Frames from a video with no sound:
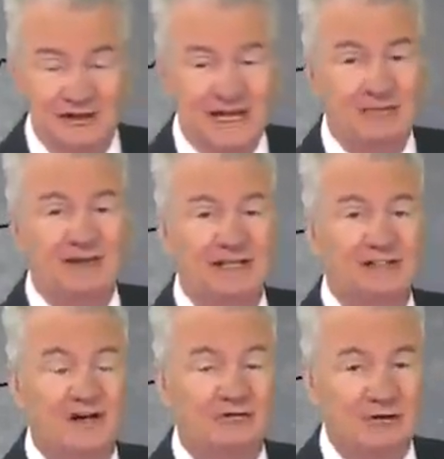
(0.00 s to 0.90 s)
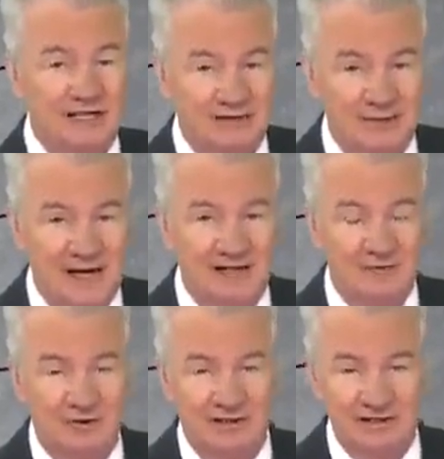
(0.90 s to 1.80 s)
And that means our rainy
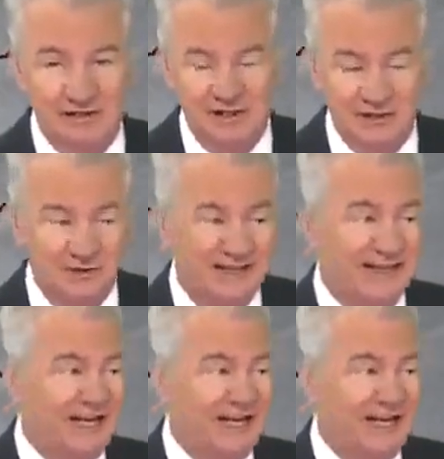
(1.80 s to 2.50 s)
pattern will continue.